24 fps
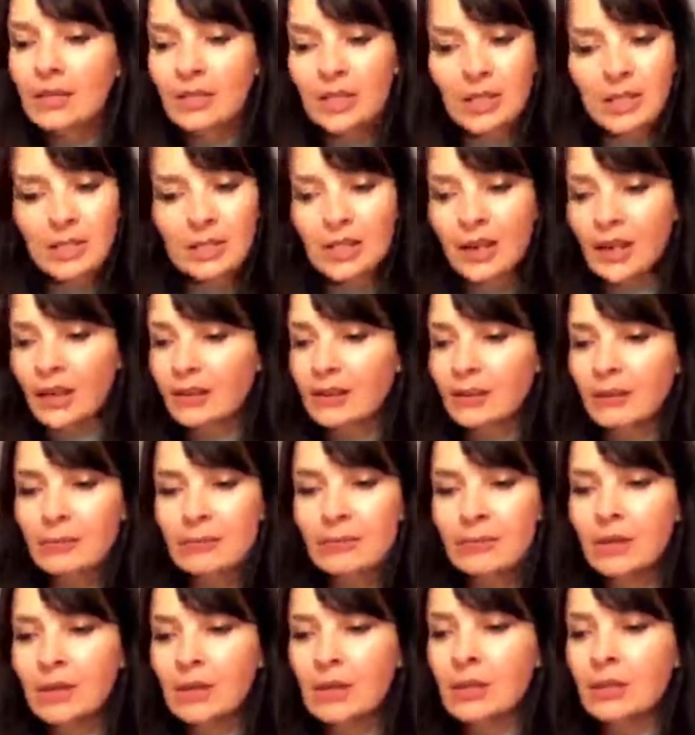just like the
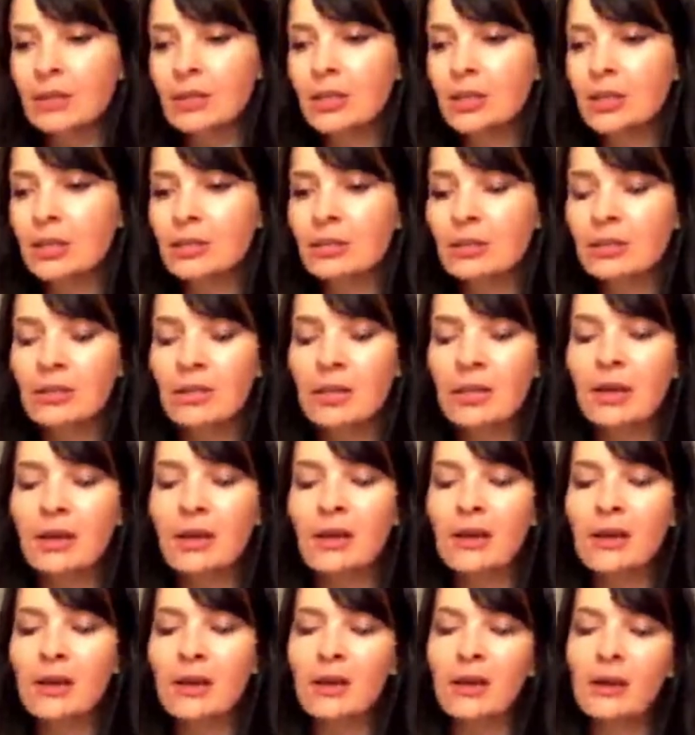
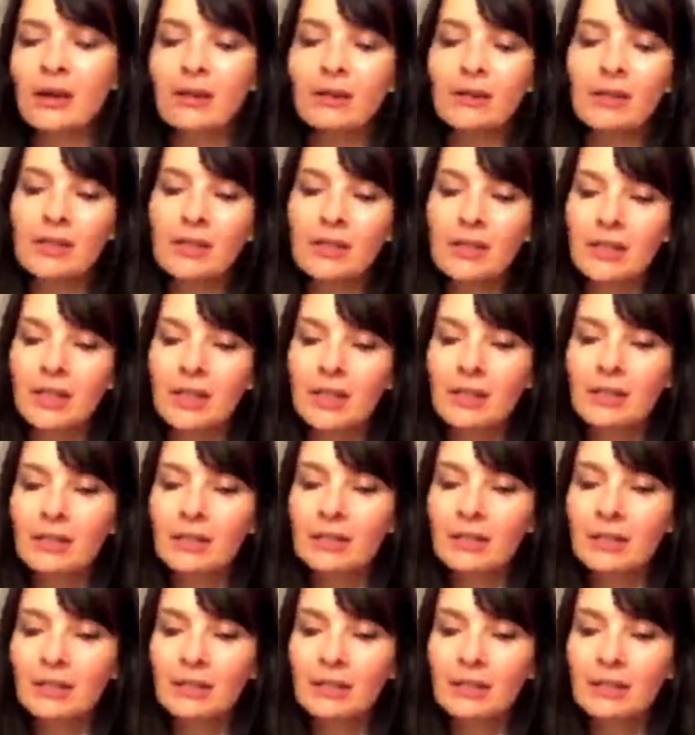missionaries did